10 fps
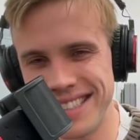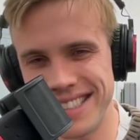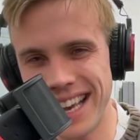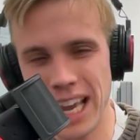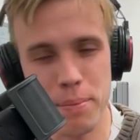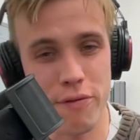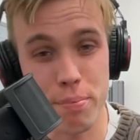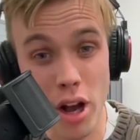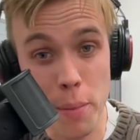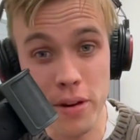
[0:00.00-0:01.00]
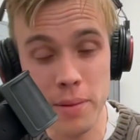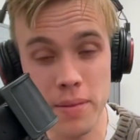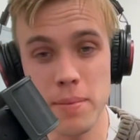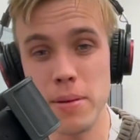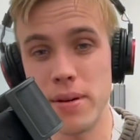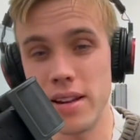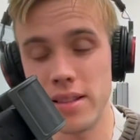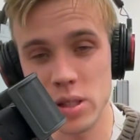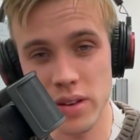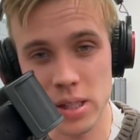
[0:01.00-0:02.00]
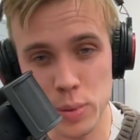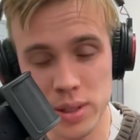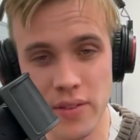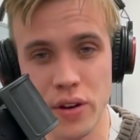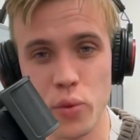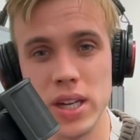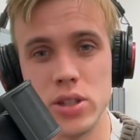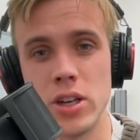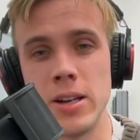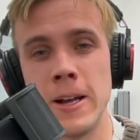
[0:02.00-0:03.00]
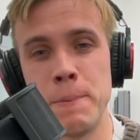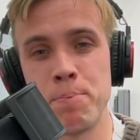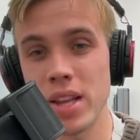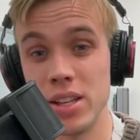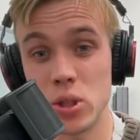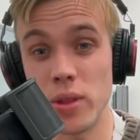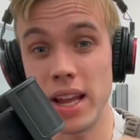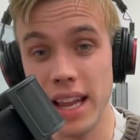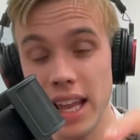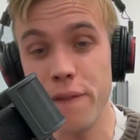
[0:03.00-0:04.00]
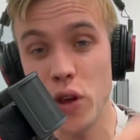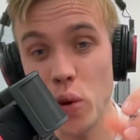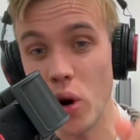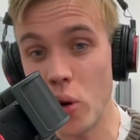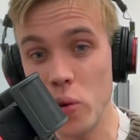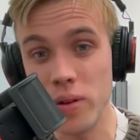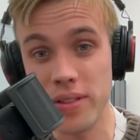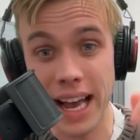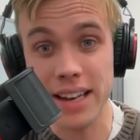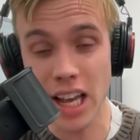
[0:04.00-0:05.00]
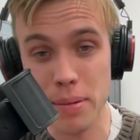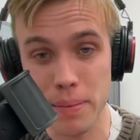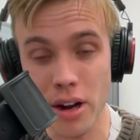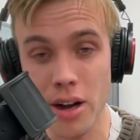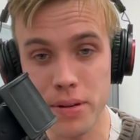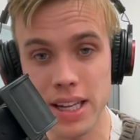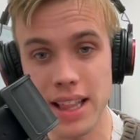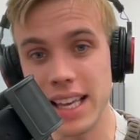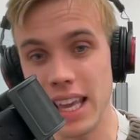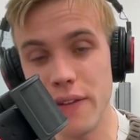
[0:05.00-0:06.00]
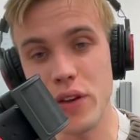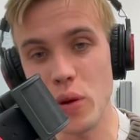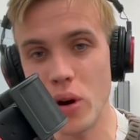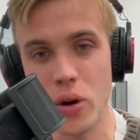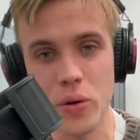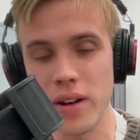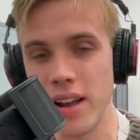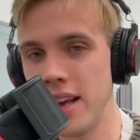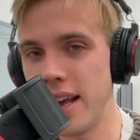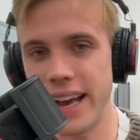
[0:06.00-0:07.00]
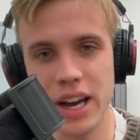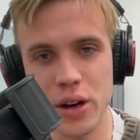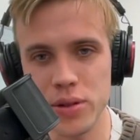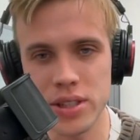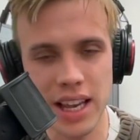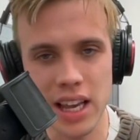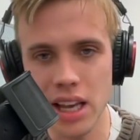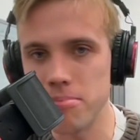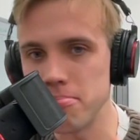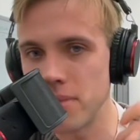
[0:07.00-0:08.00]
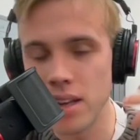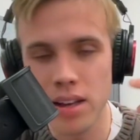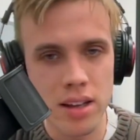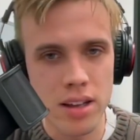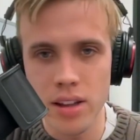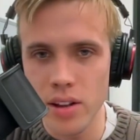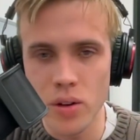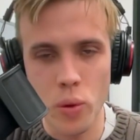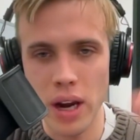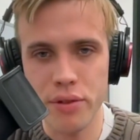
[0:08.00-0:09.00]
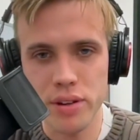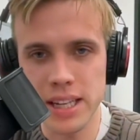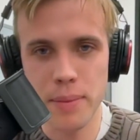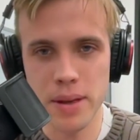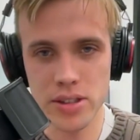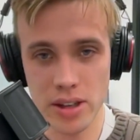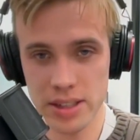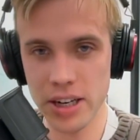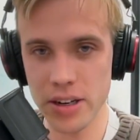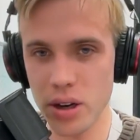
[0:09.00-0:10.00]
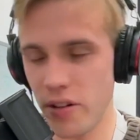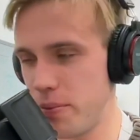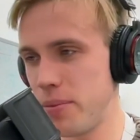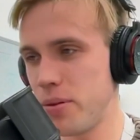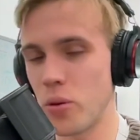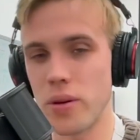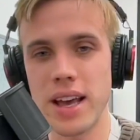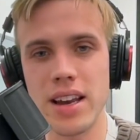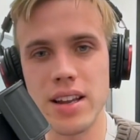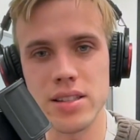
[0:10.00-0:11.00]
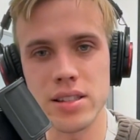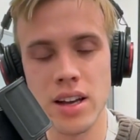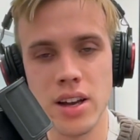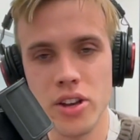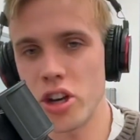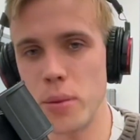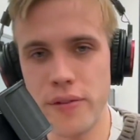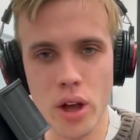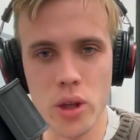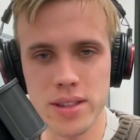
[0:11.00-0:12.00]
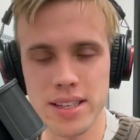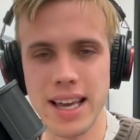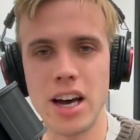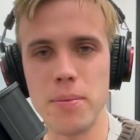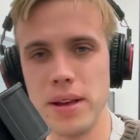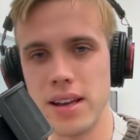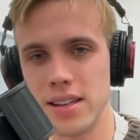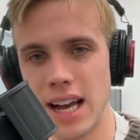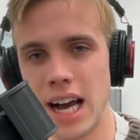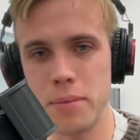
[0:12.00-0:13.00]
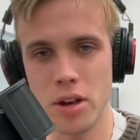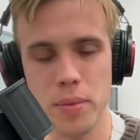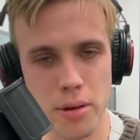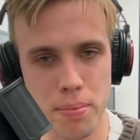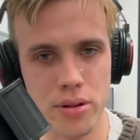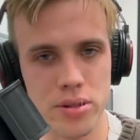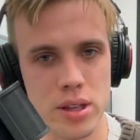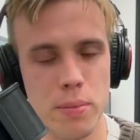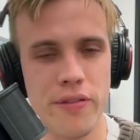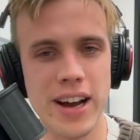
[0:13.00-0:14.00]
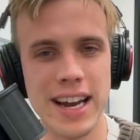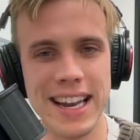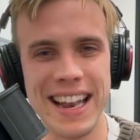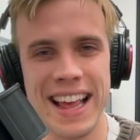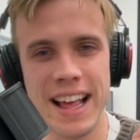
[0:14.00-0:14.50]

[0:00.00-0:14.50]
type of property maybe, but in this very specific region. And so that if you own that type of property, like if you own a house in wherever, Timmins, Ontario, if people know where that is, you're going to be following this account because I'm going to be the person providing